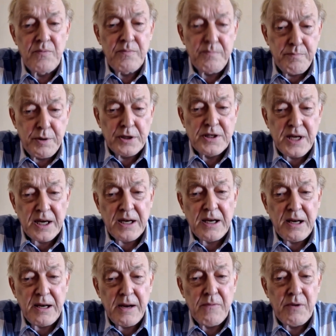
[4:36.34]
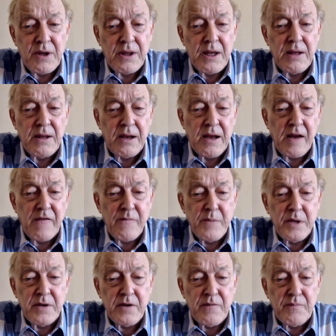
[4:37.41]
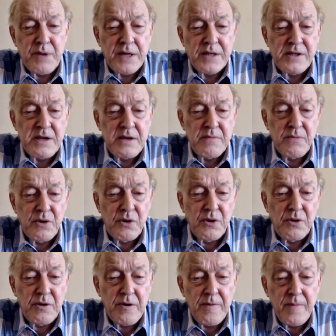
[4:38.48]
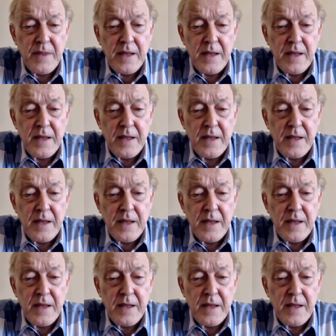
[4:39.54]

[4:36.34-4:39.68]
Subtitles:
particularly within the government of President Moon,